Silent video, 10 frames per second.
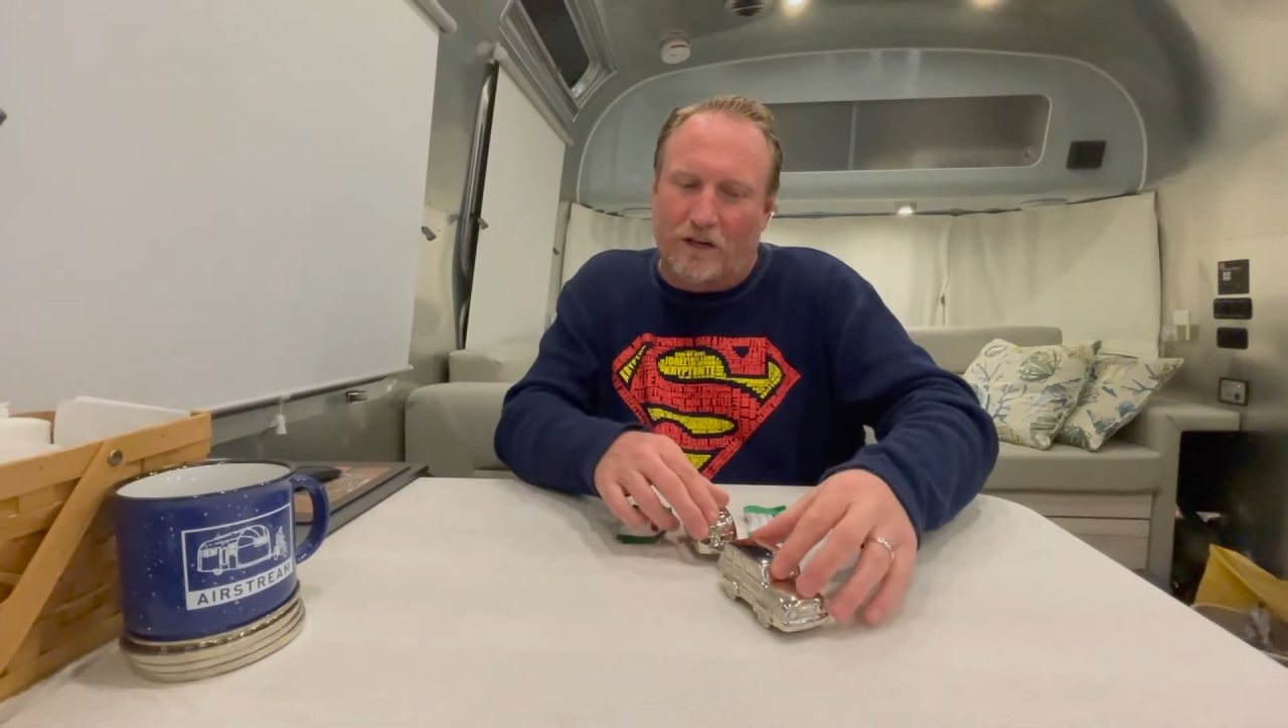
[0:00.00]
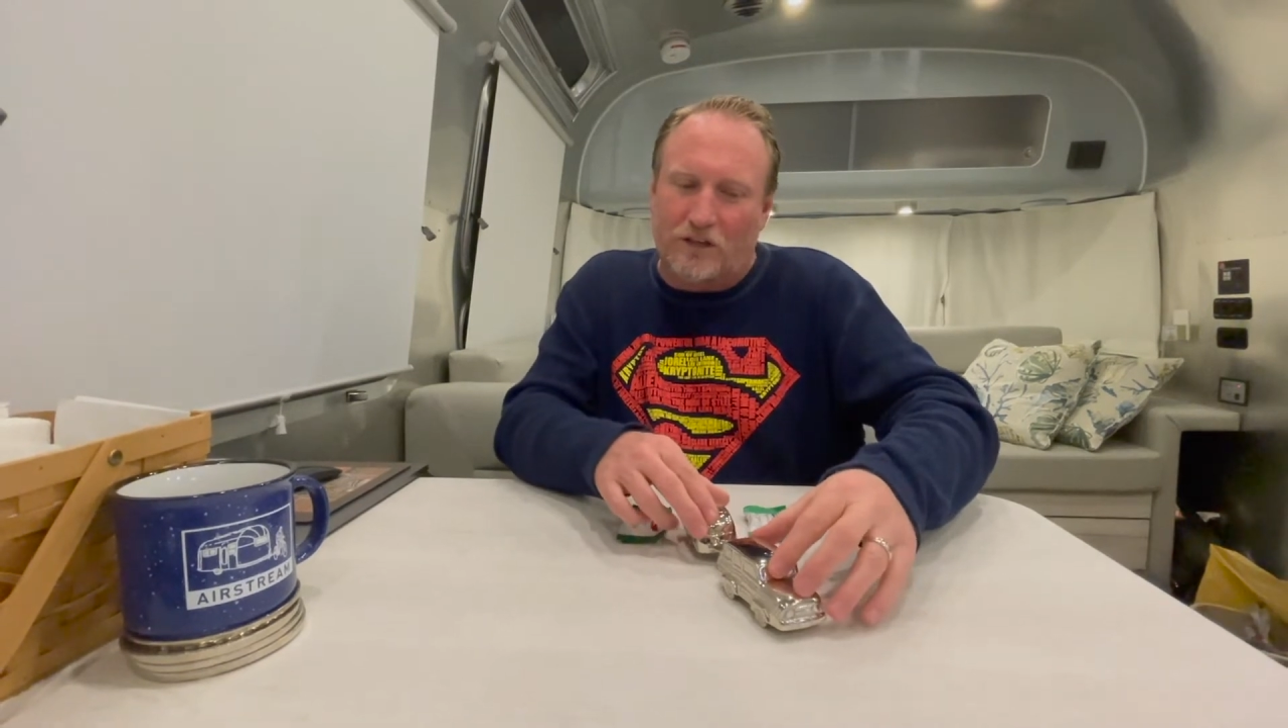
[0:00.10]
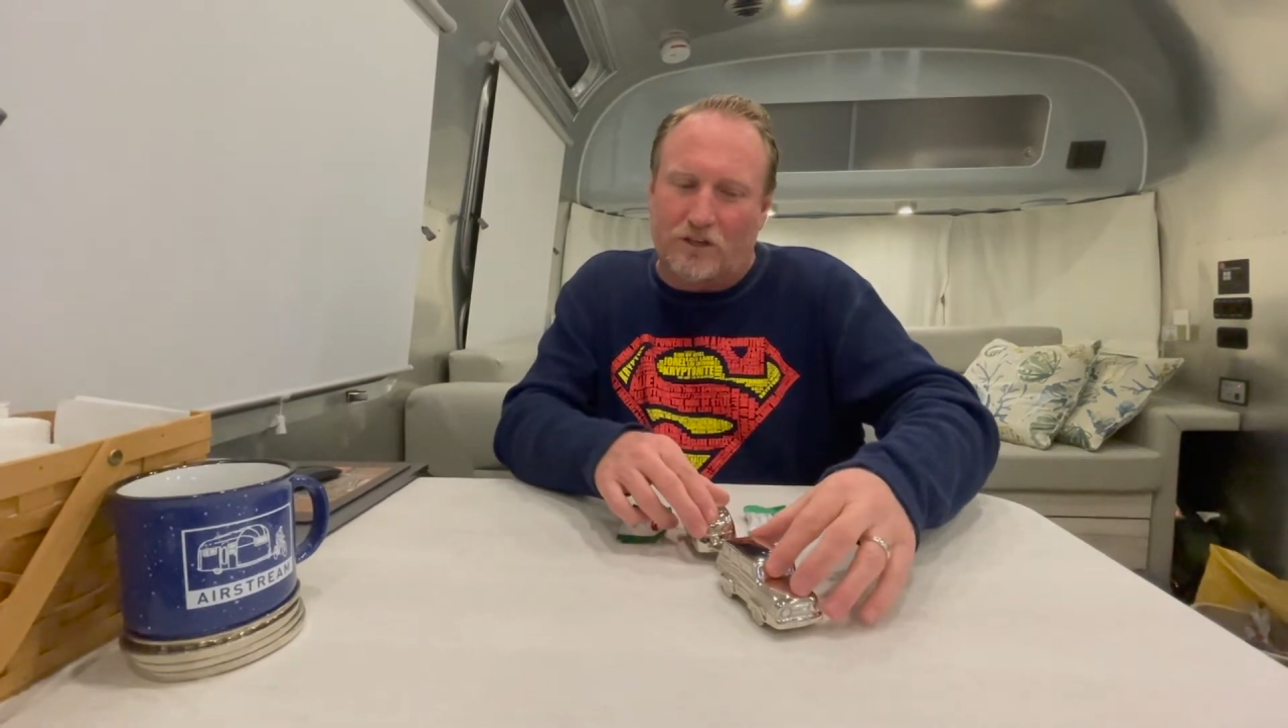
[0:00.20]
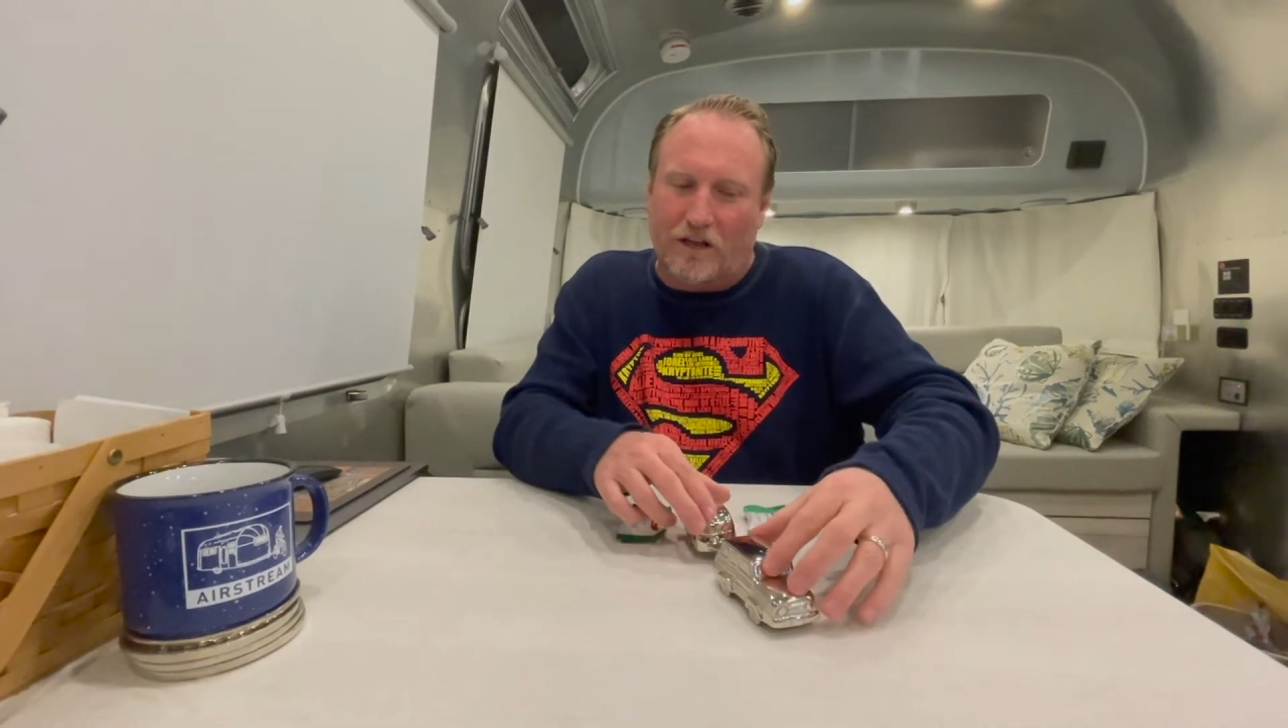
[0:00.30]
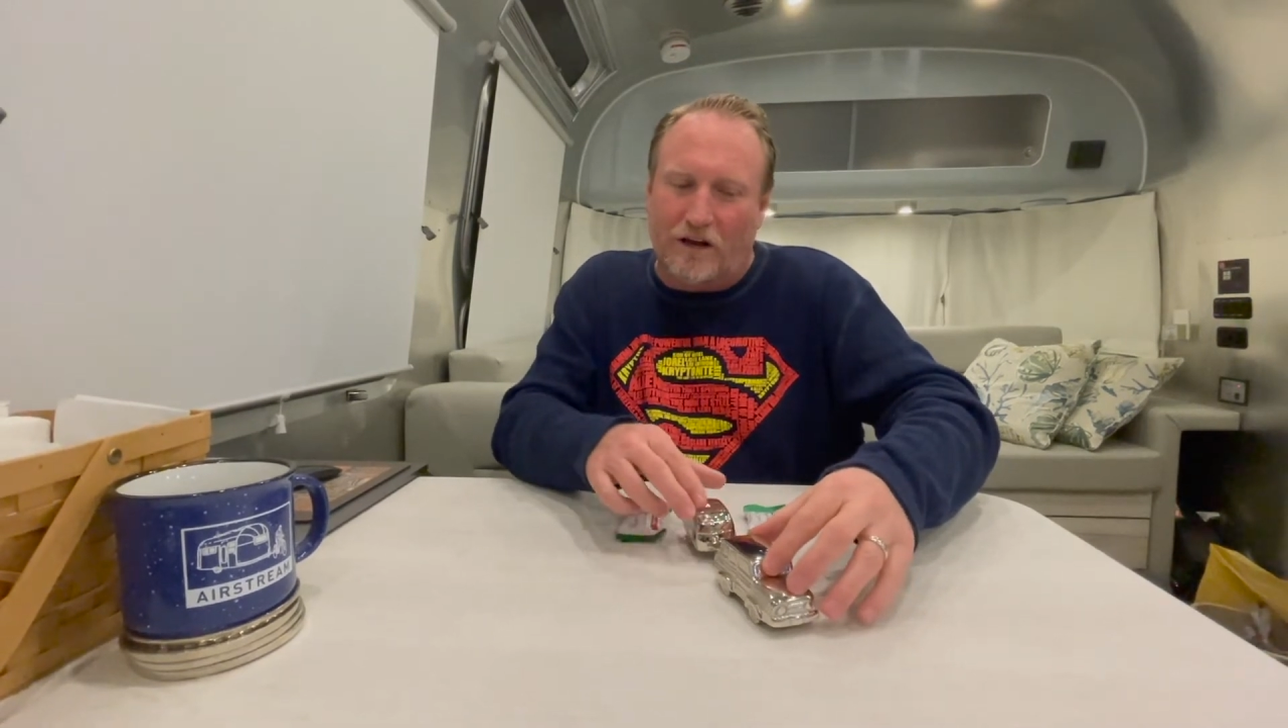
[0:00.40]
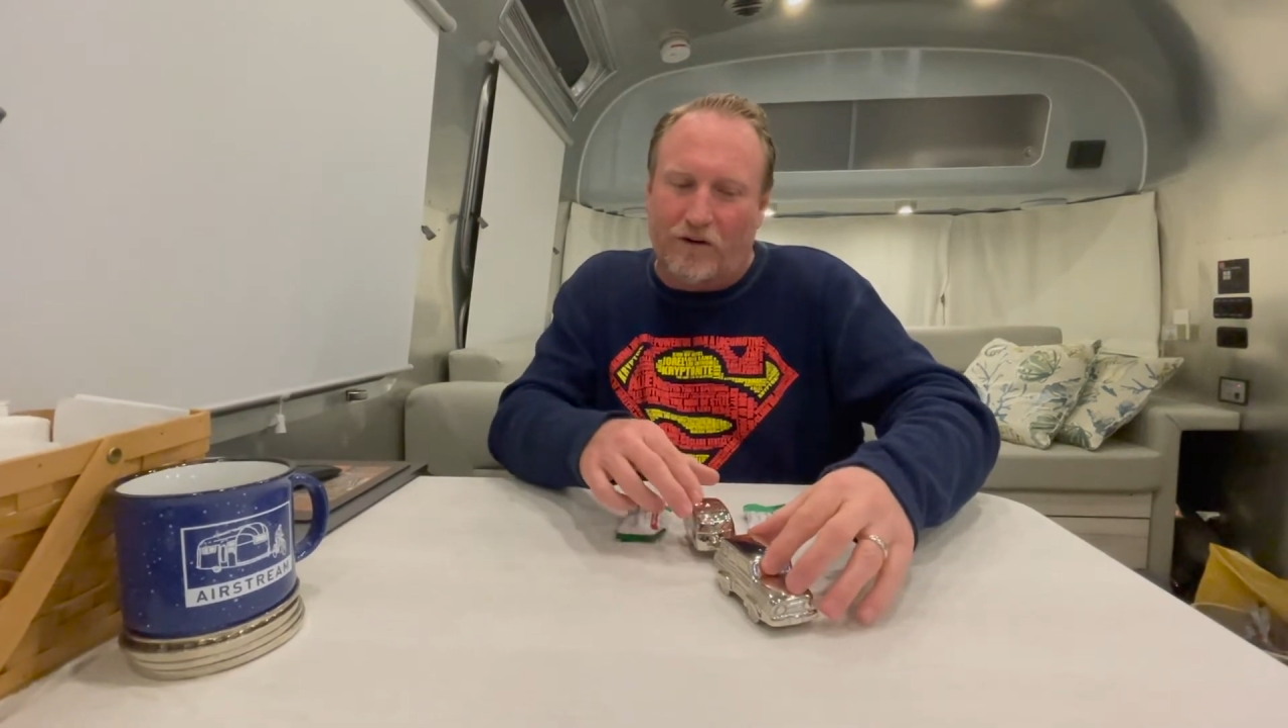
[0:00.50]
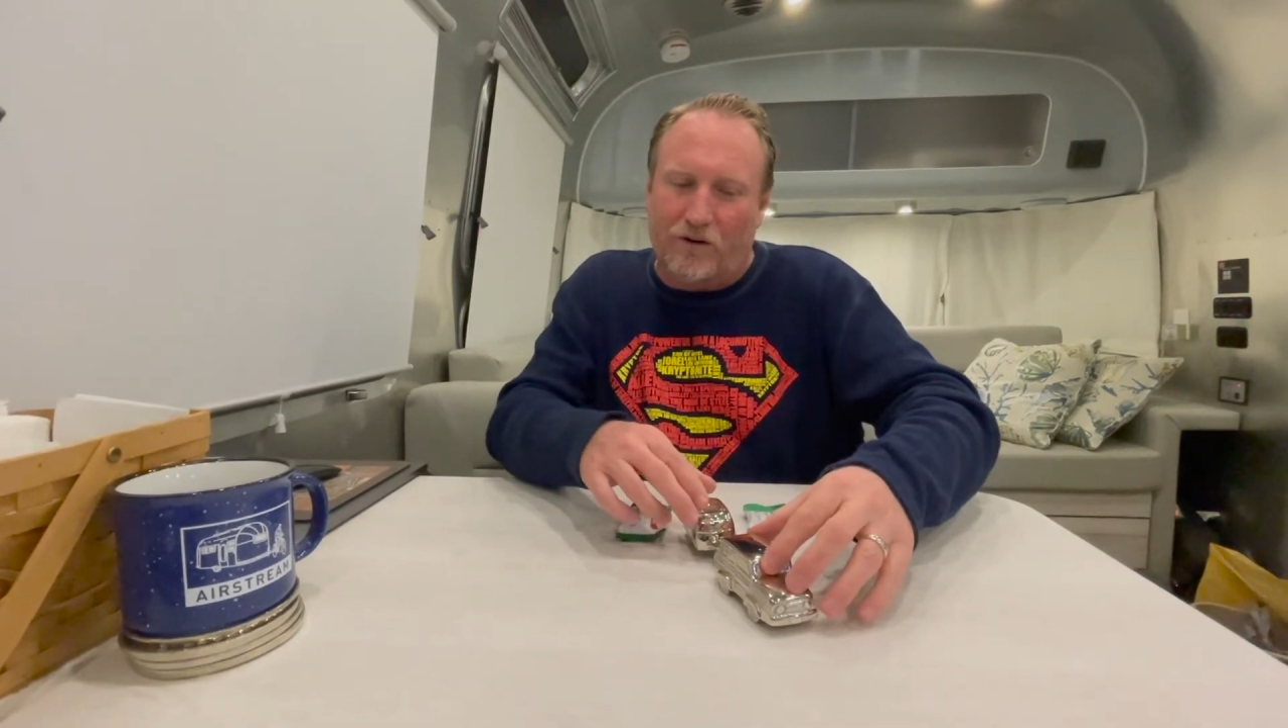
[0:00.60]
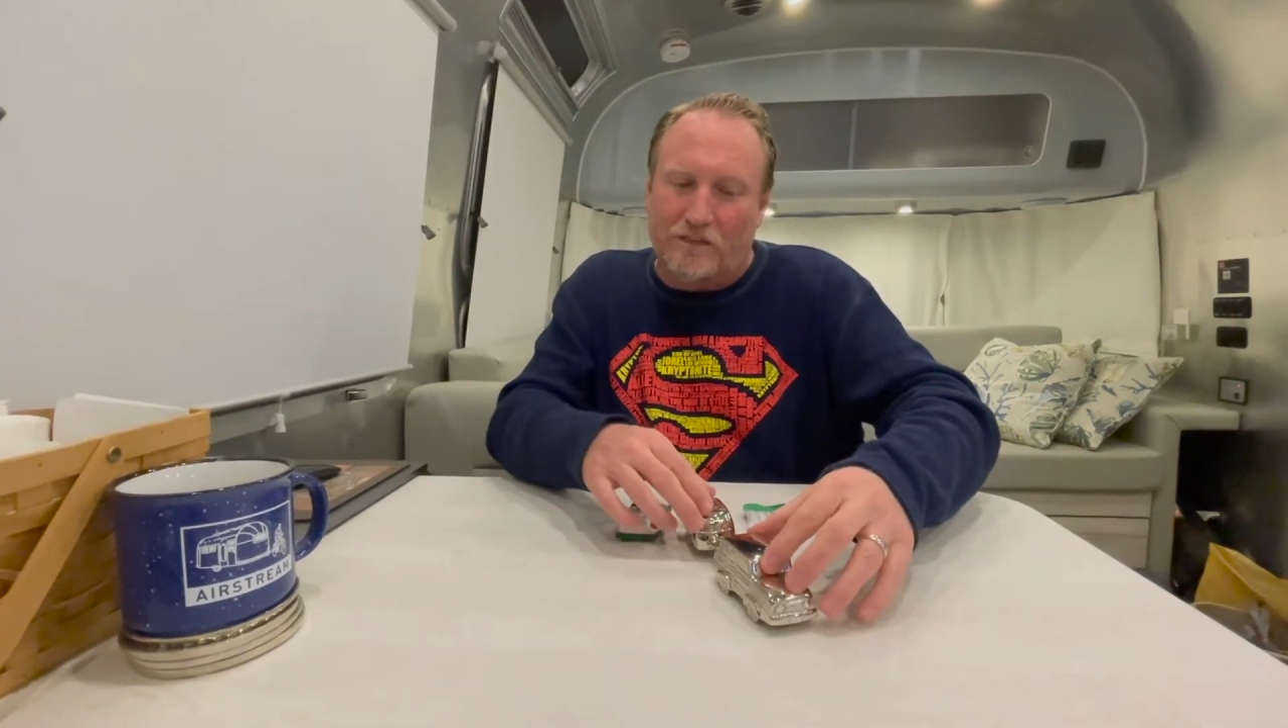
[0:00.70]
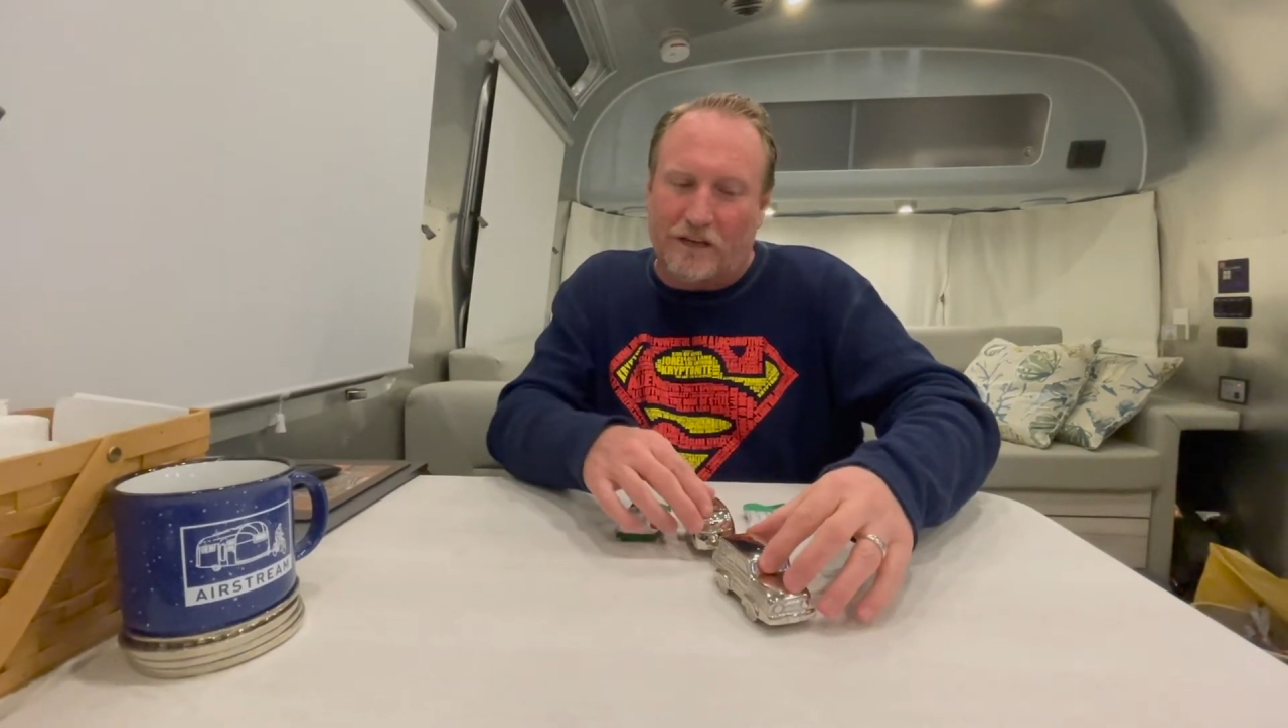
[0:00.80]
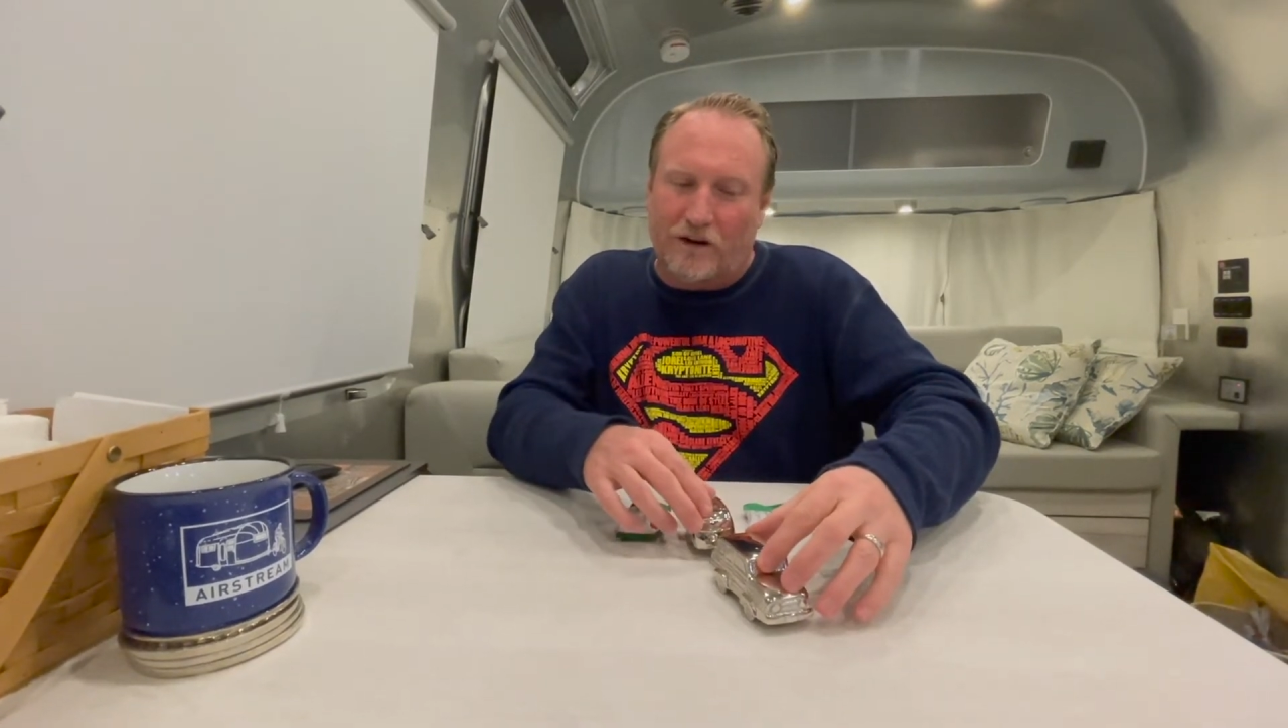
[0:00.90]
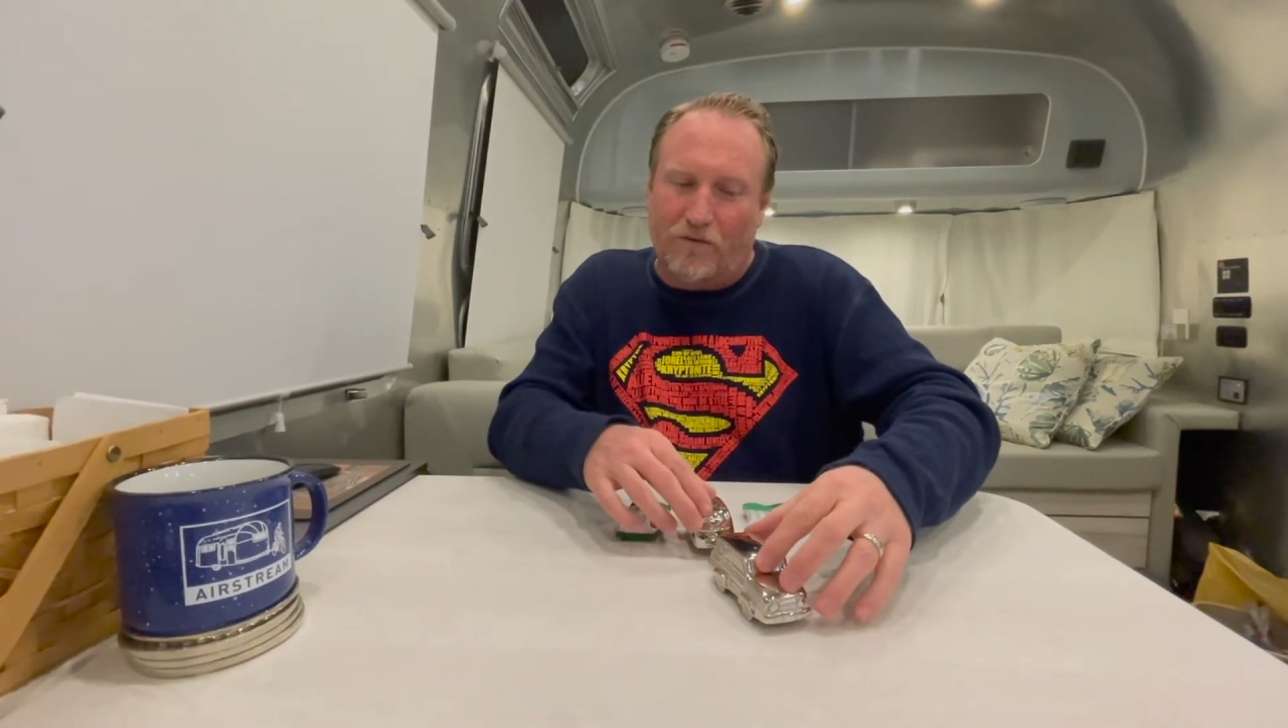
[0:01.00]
slow because I don't